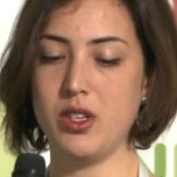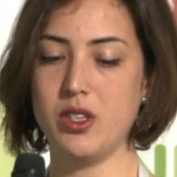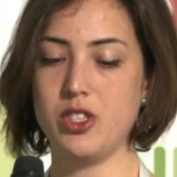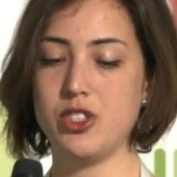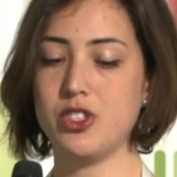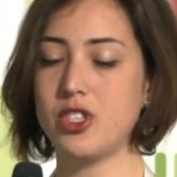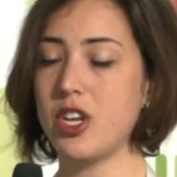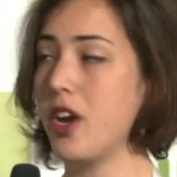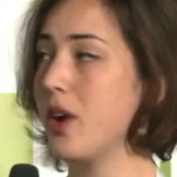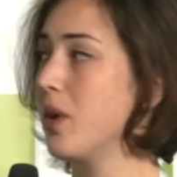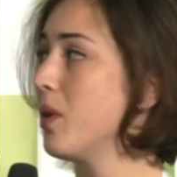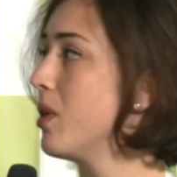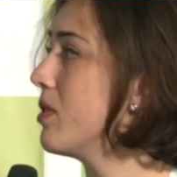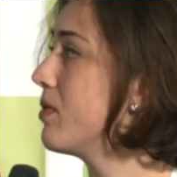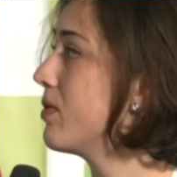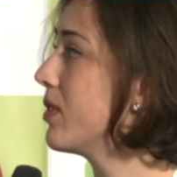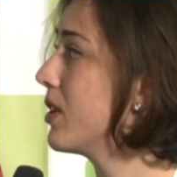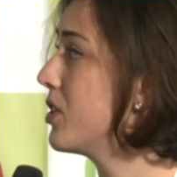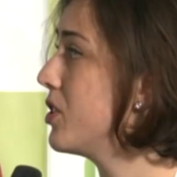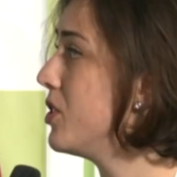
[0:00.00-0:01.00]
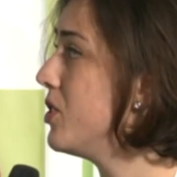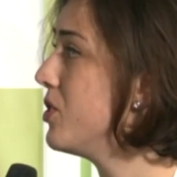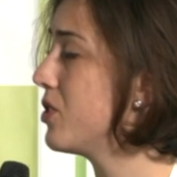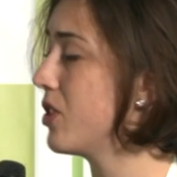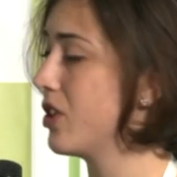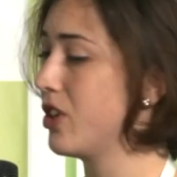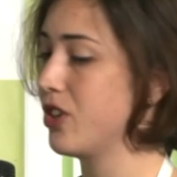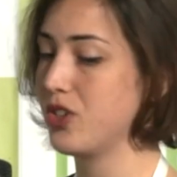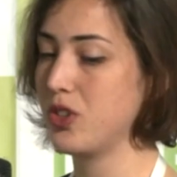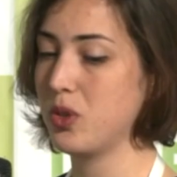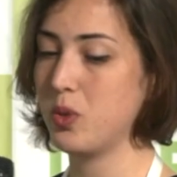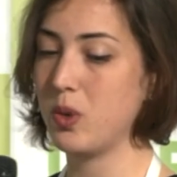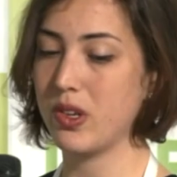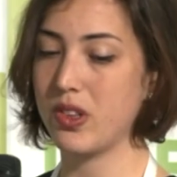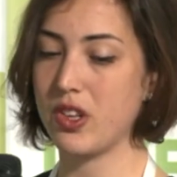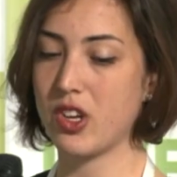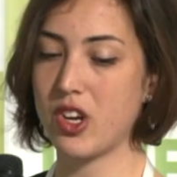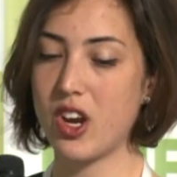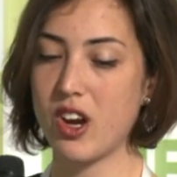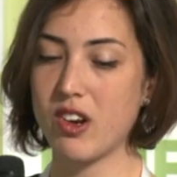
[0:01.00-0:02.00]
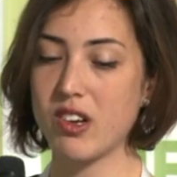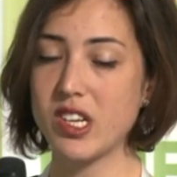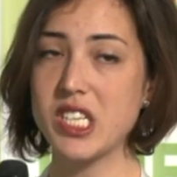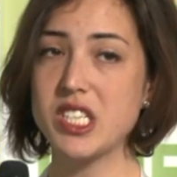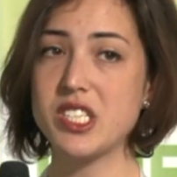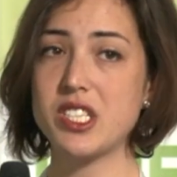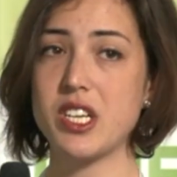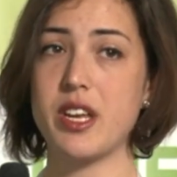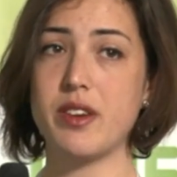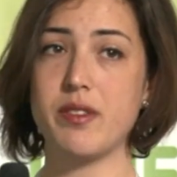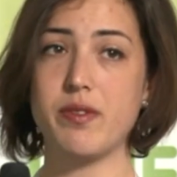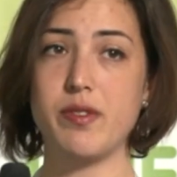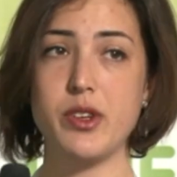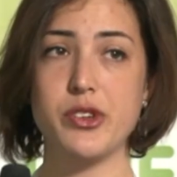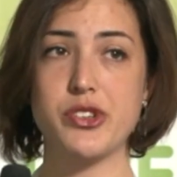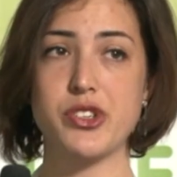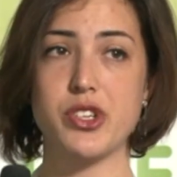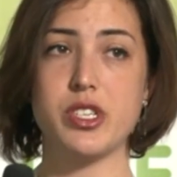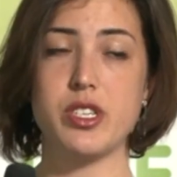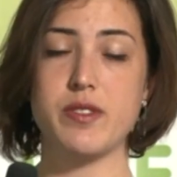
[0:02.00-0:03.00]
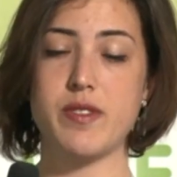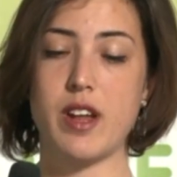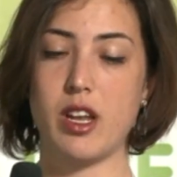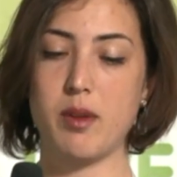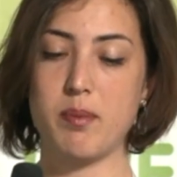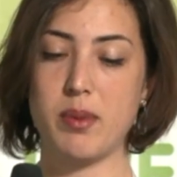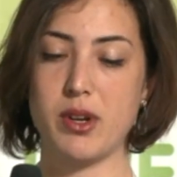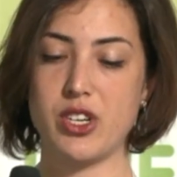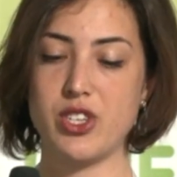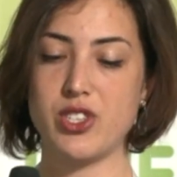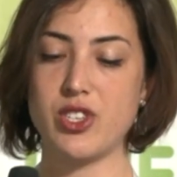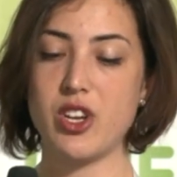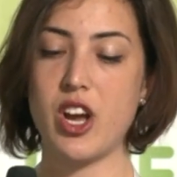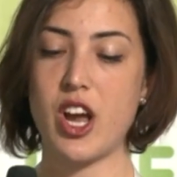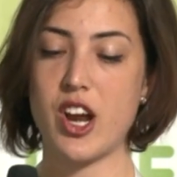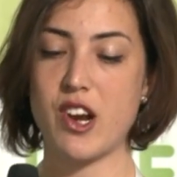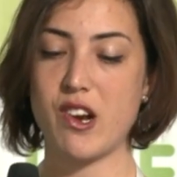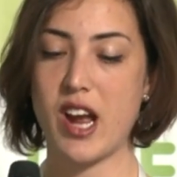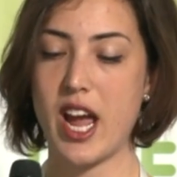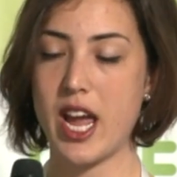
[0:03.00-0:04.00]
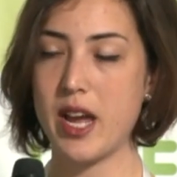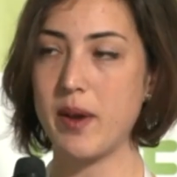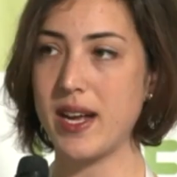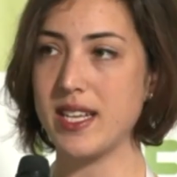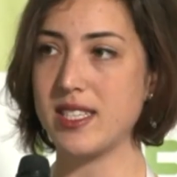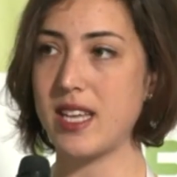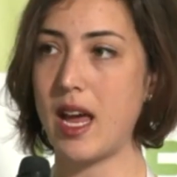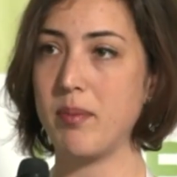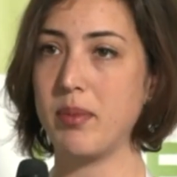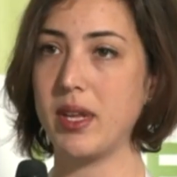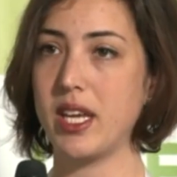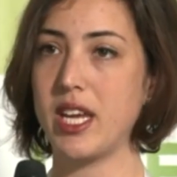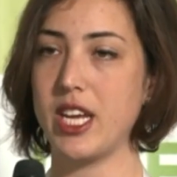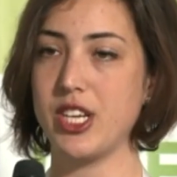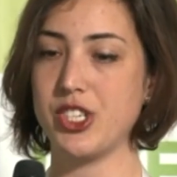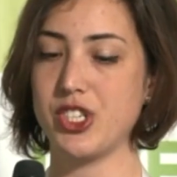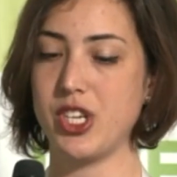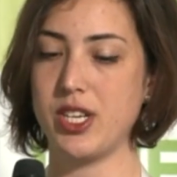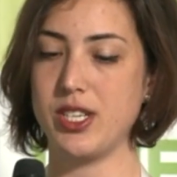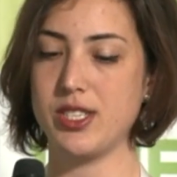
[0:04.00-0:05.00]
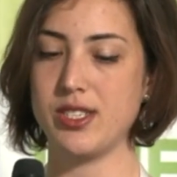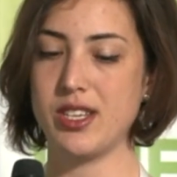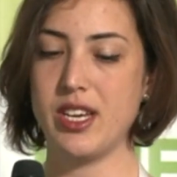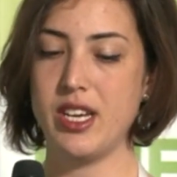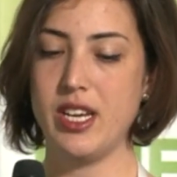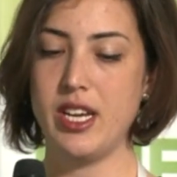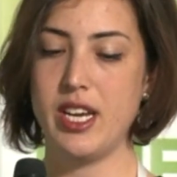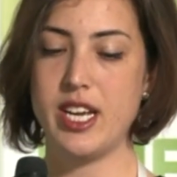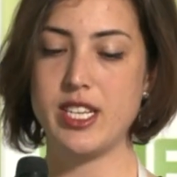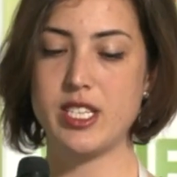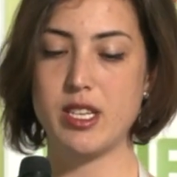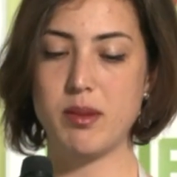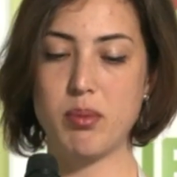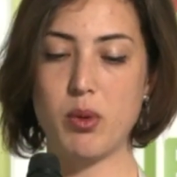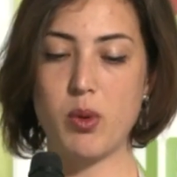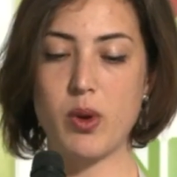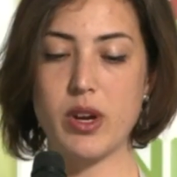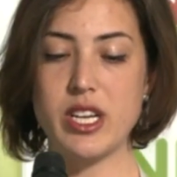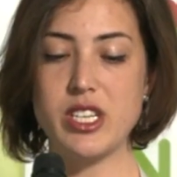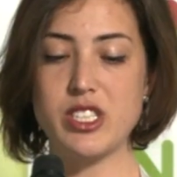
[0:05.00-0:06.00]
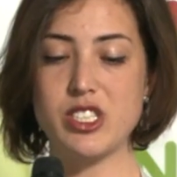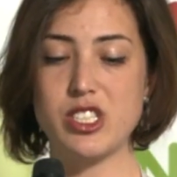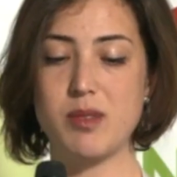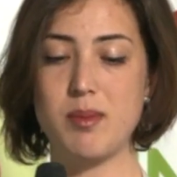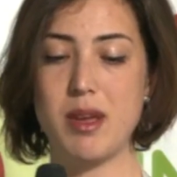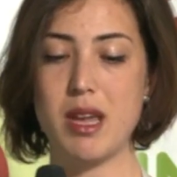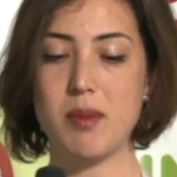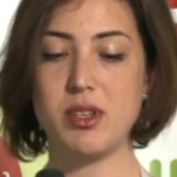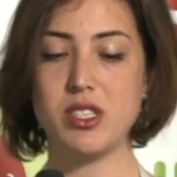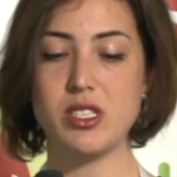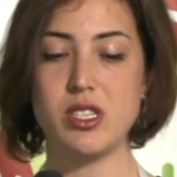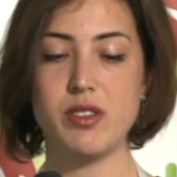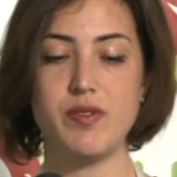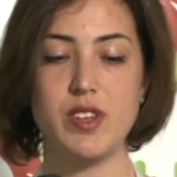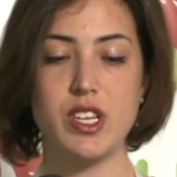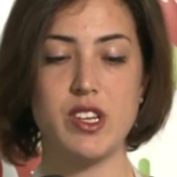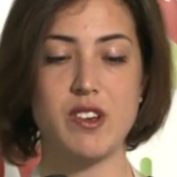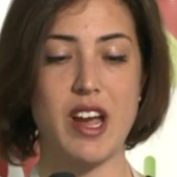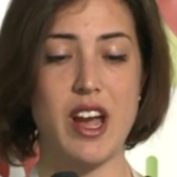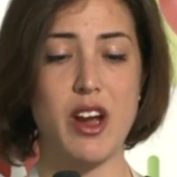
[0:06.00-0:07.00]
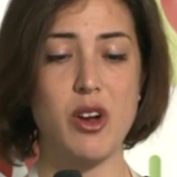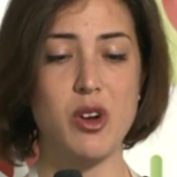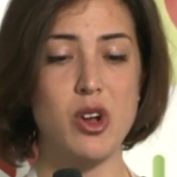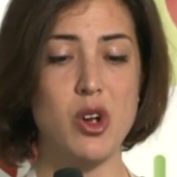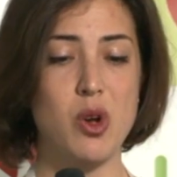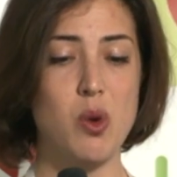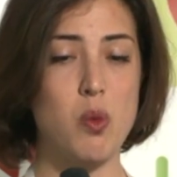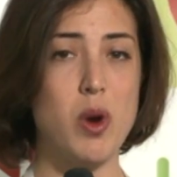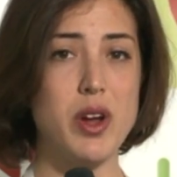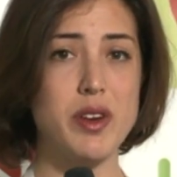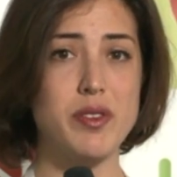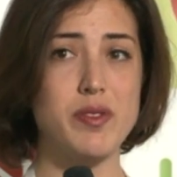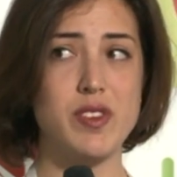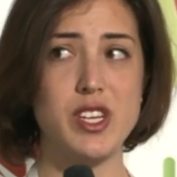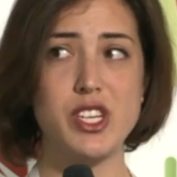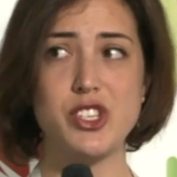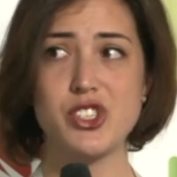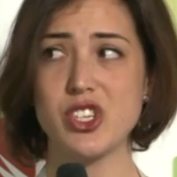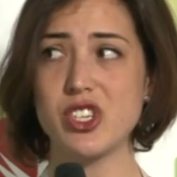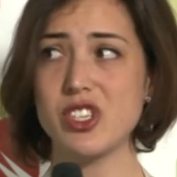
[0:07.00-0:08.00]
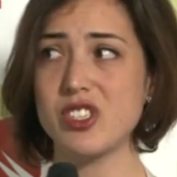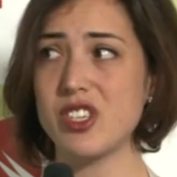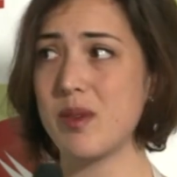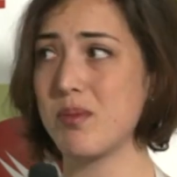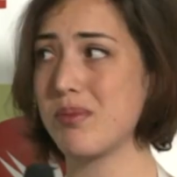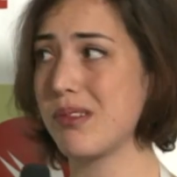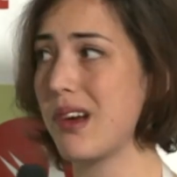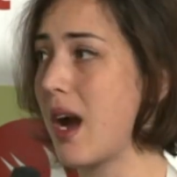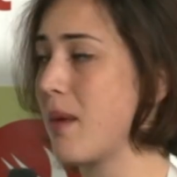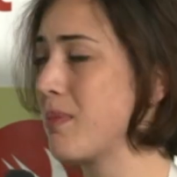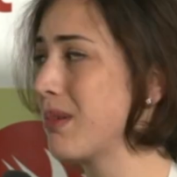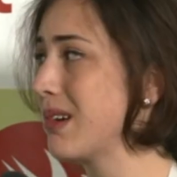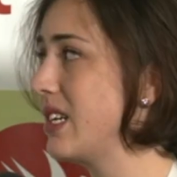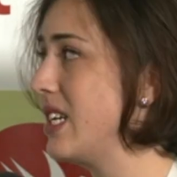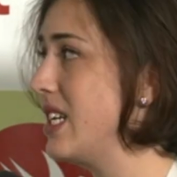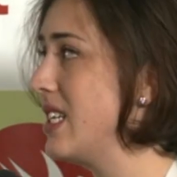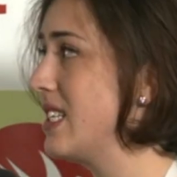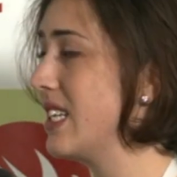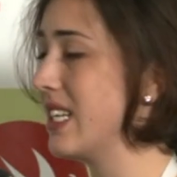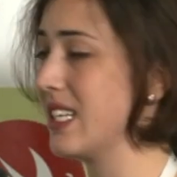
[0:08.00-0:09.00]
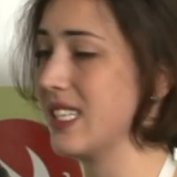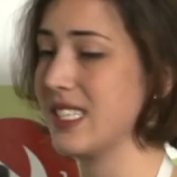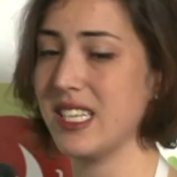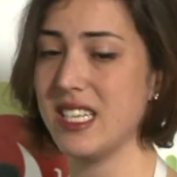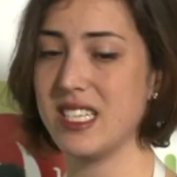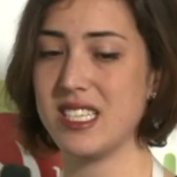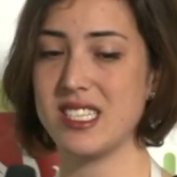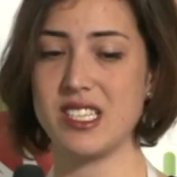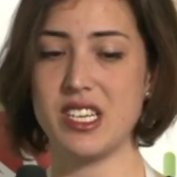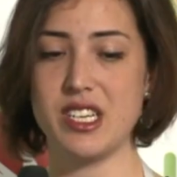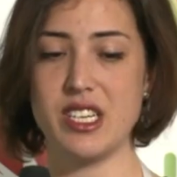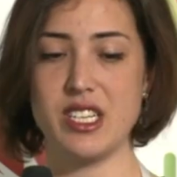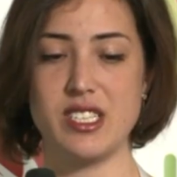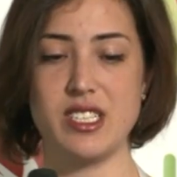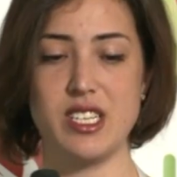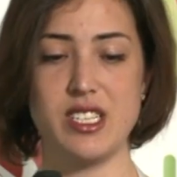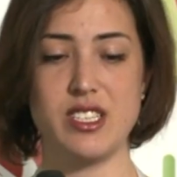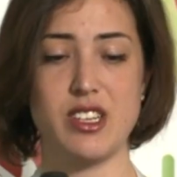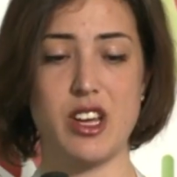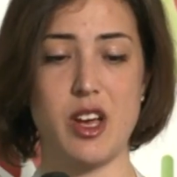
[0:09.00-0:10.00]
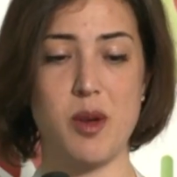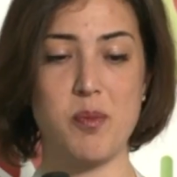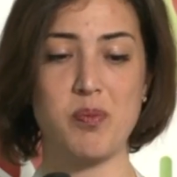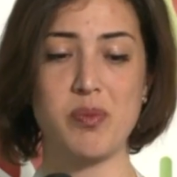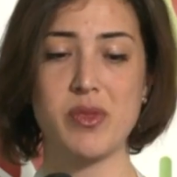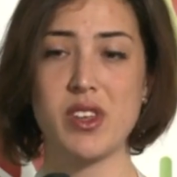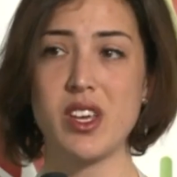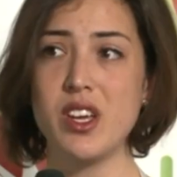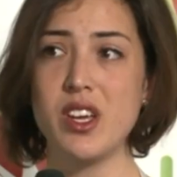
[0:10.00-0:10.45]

So for users who are the current and future developers on our iOS applications, it's important to be able to figure out what features and properties exist in a system.